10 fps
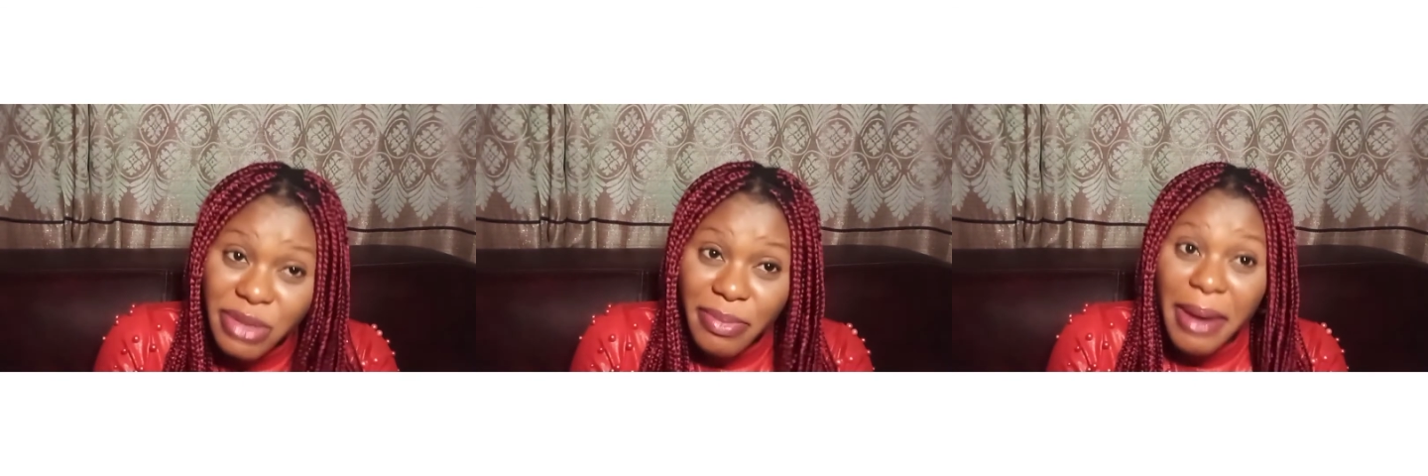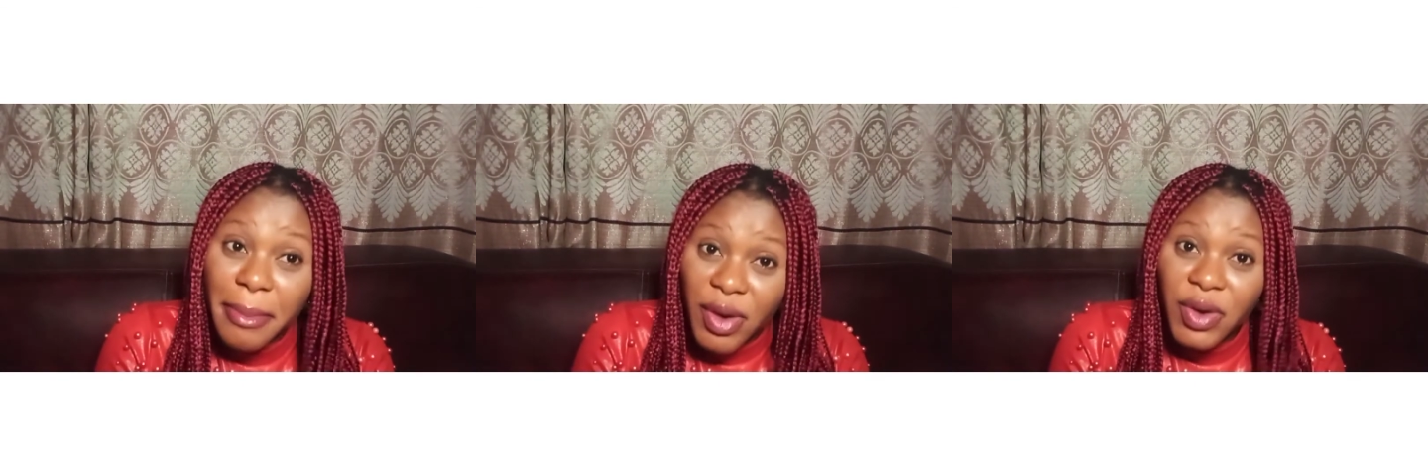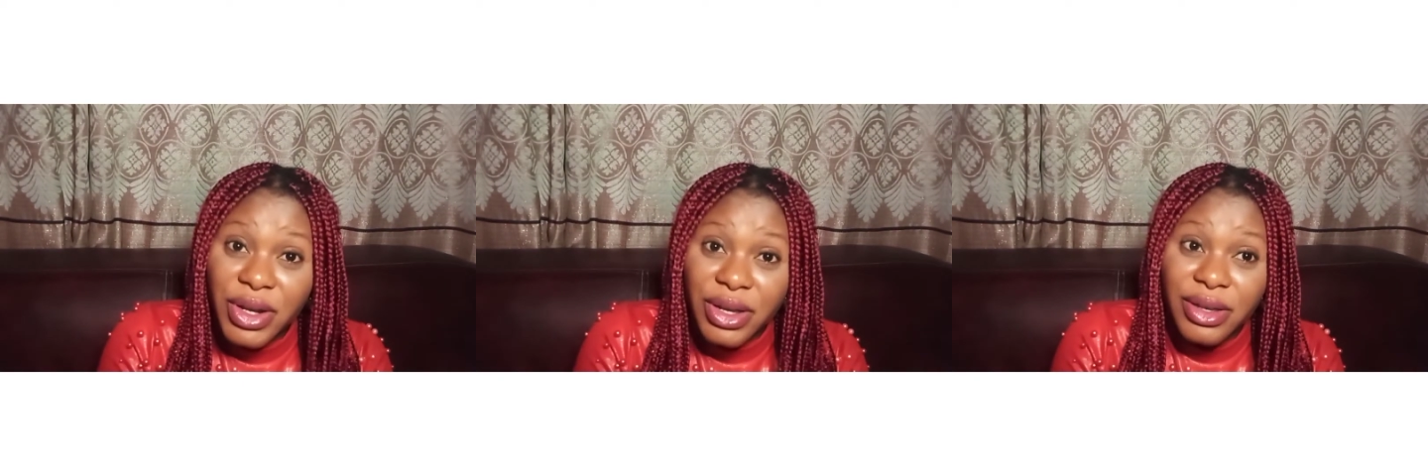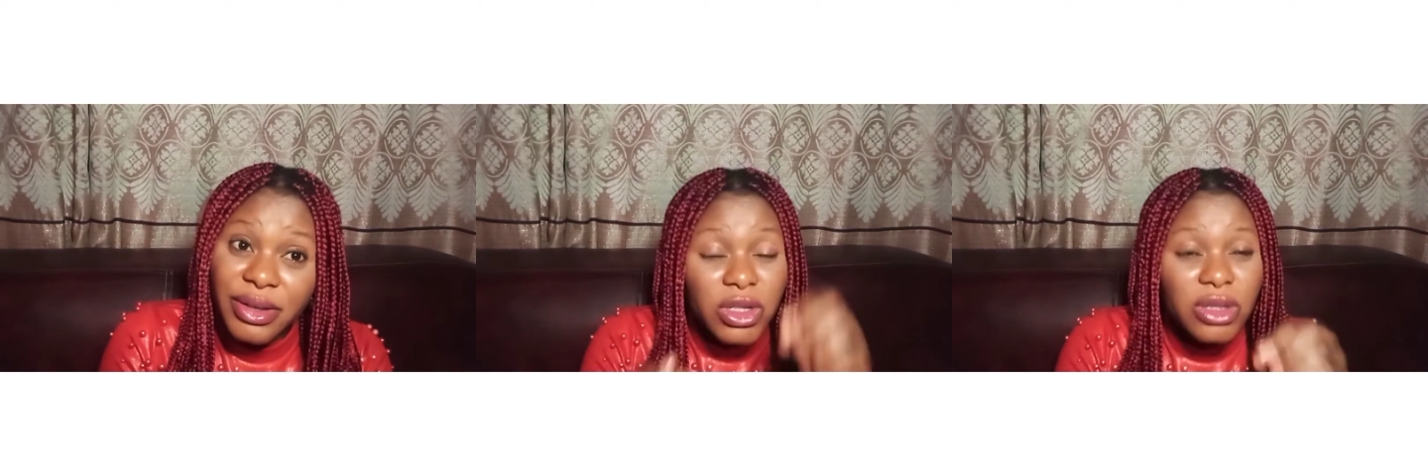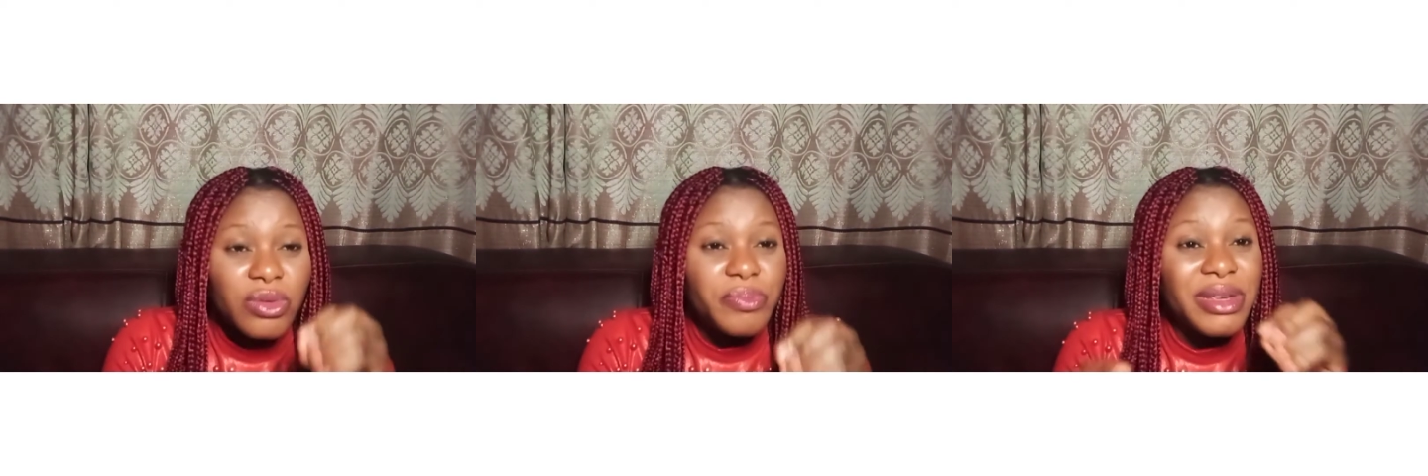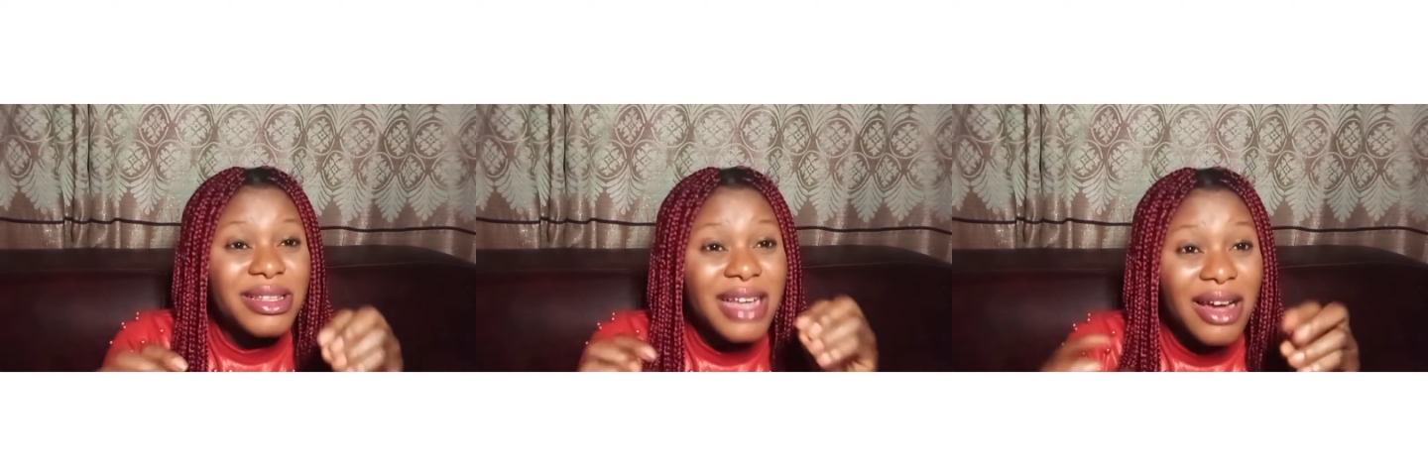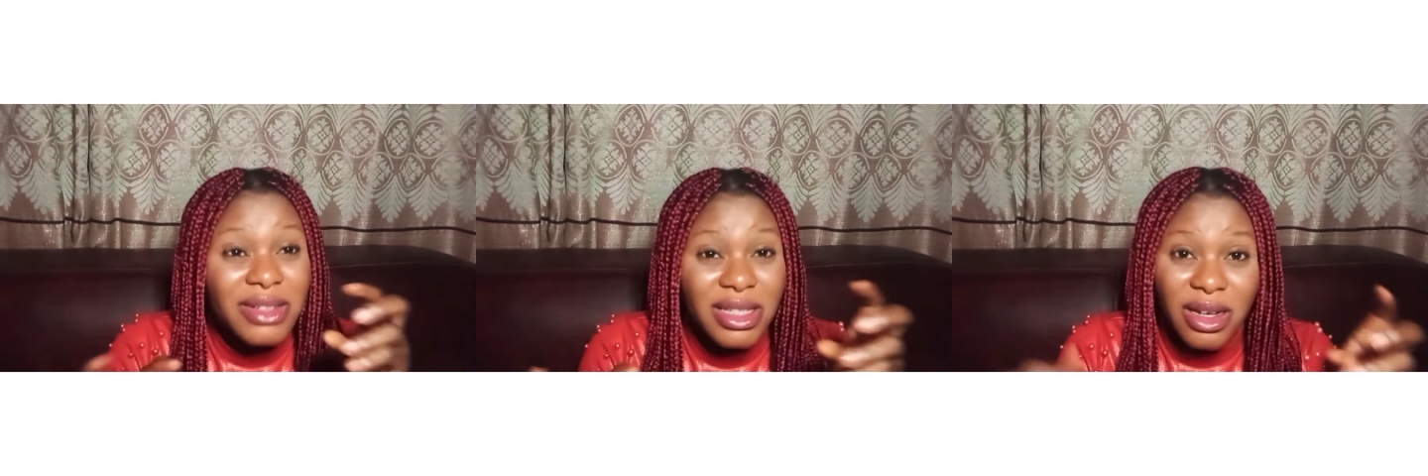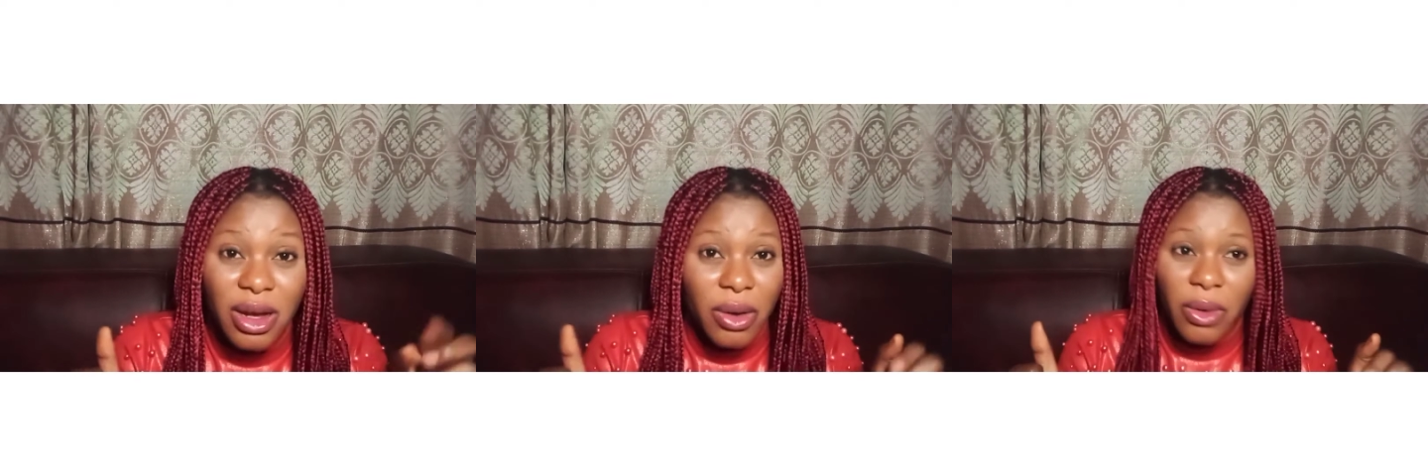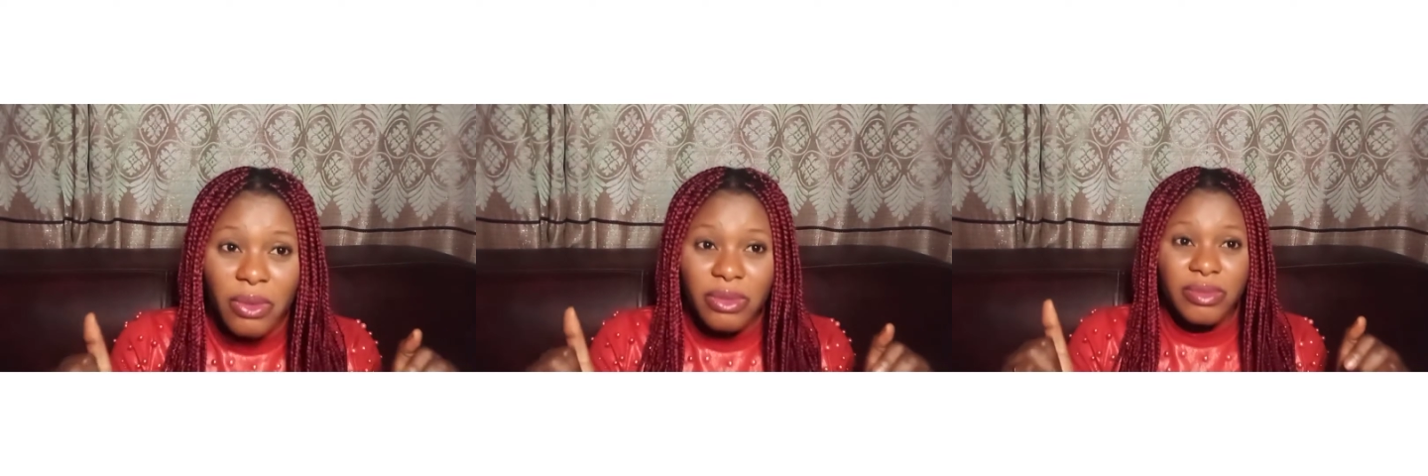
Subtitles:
my money. Must be tactical.